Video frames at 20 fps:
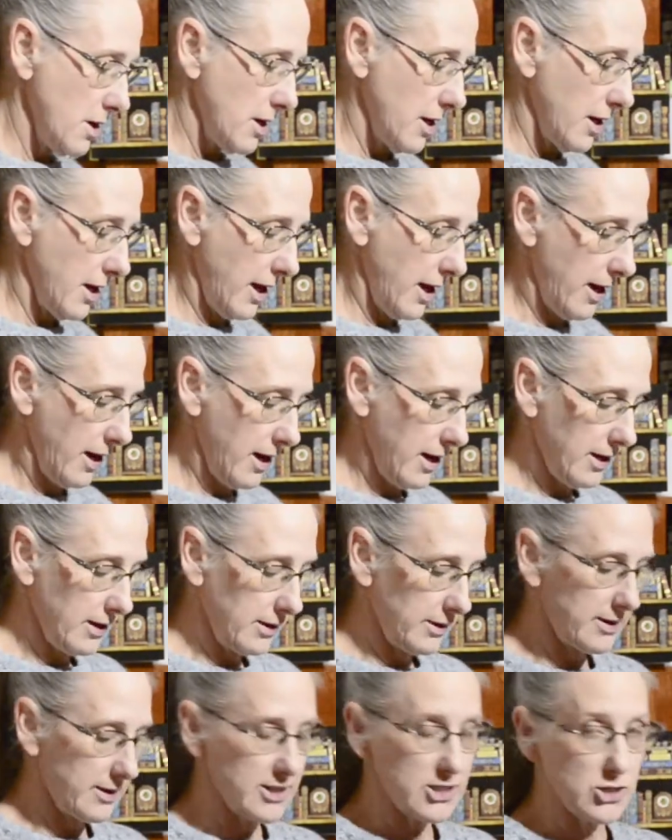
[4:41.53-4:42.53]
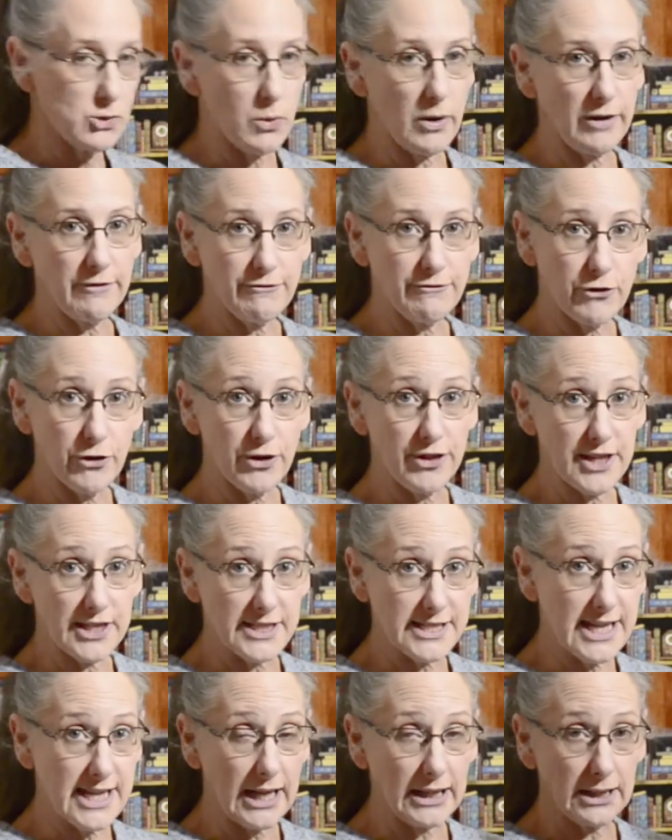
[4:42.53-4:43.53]
And this one for the
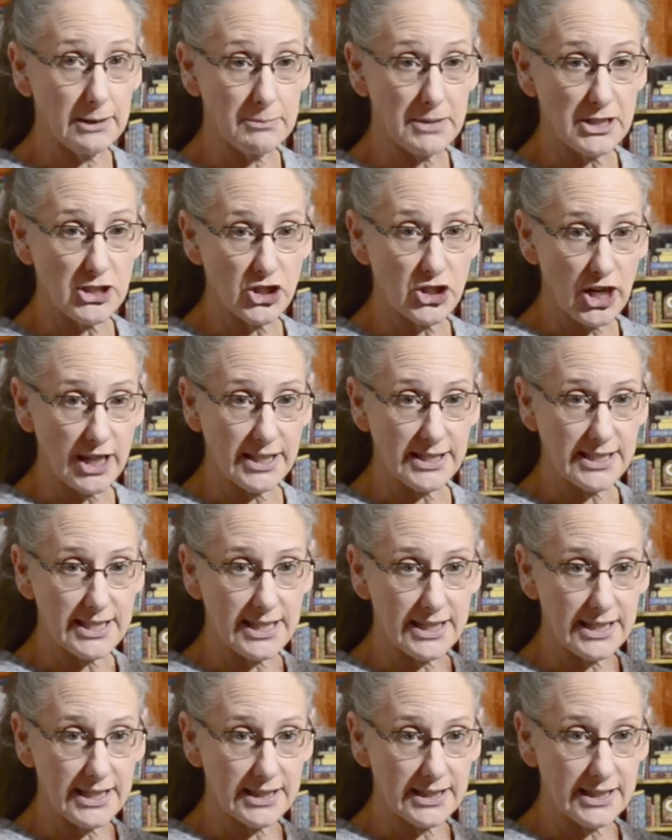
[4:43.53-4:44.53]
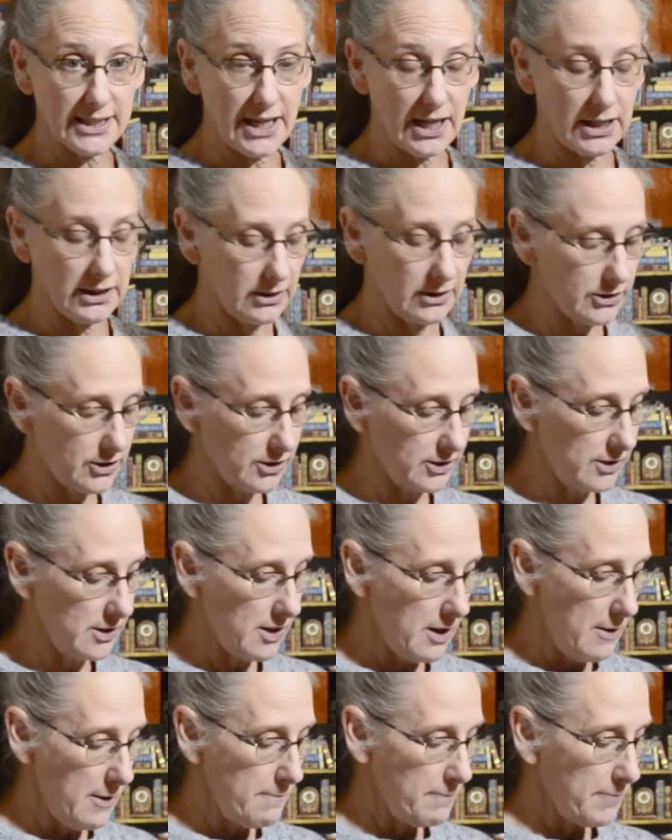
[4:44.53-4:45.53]
telemagenta color.
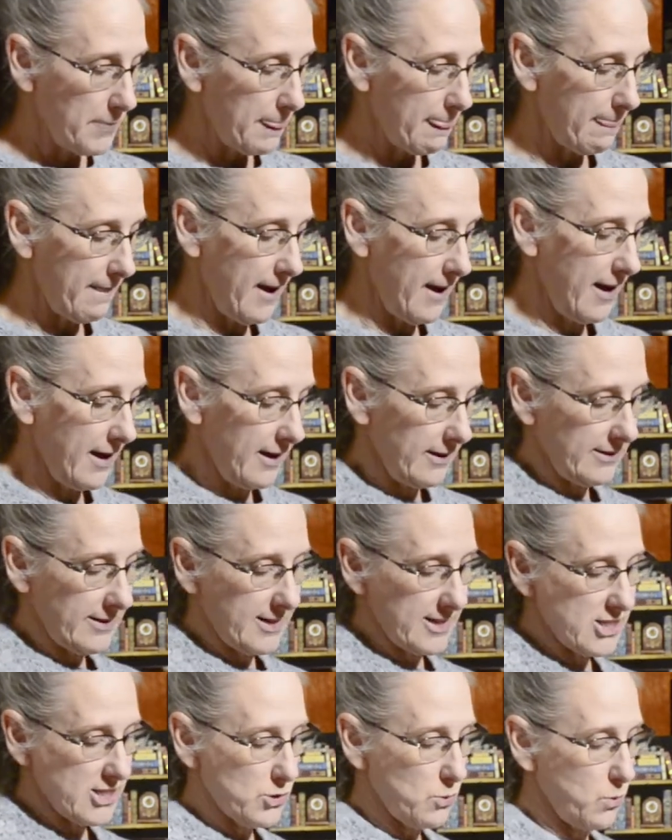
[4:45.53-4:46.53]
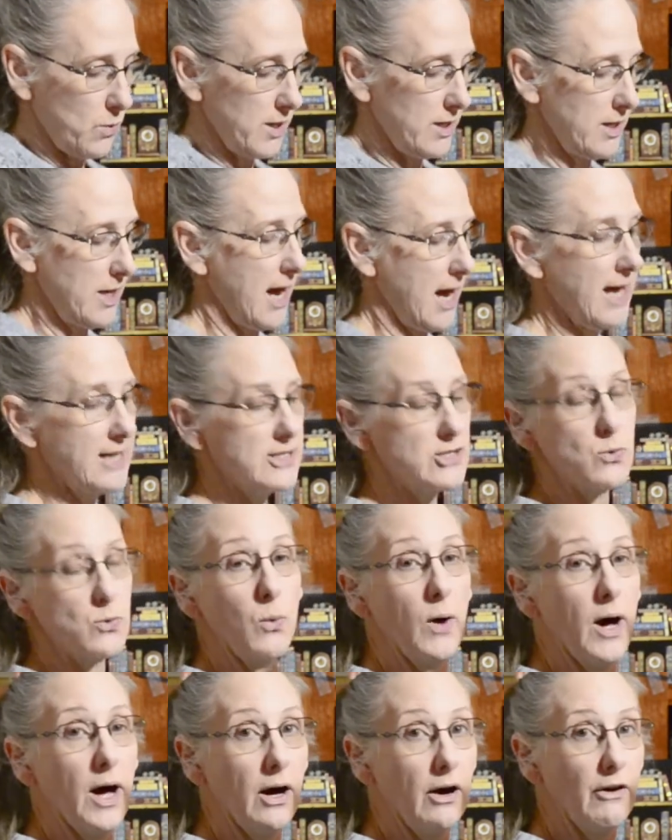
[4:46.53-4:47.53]
And this one as
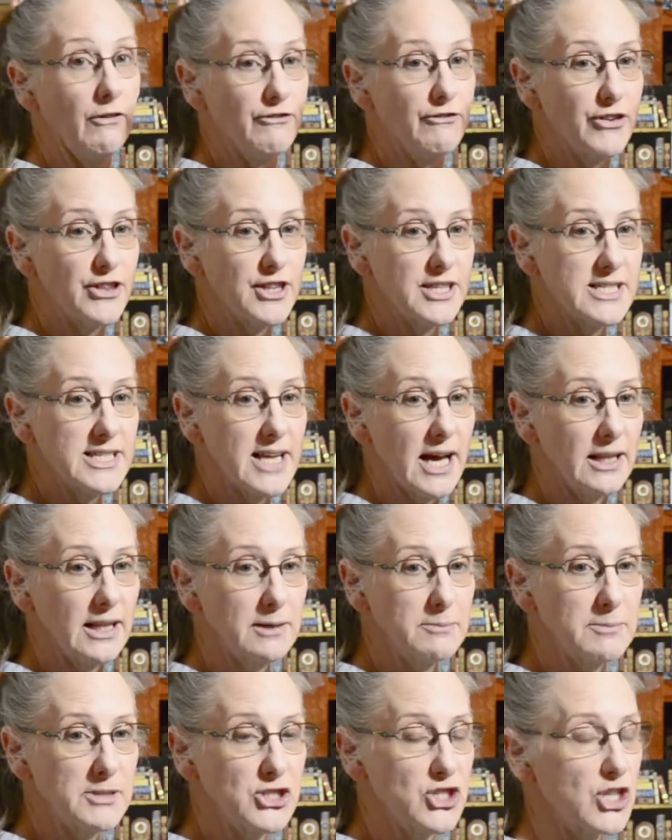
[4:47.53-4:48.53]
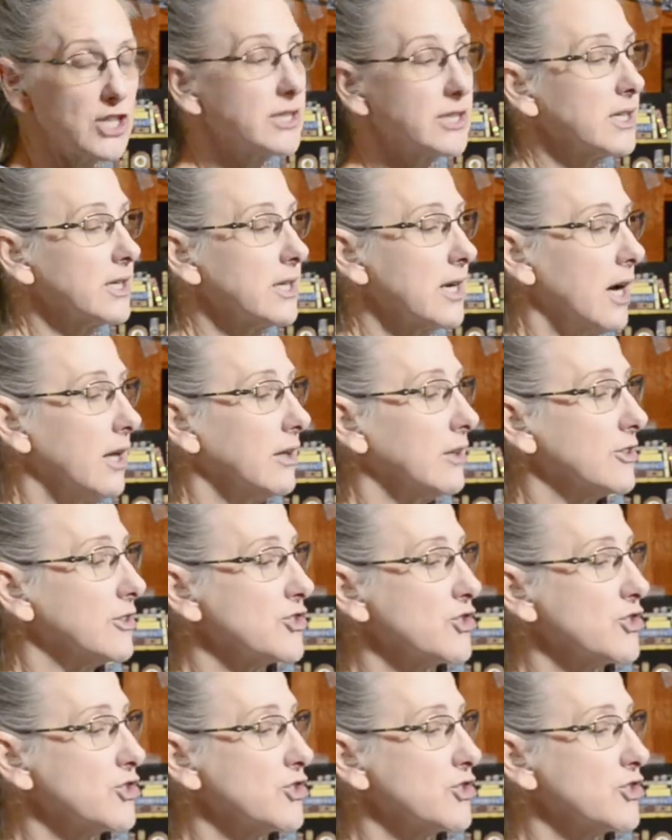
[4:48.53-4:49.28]
well for the telemagenta color.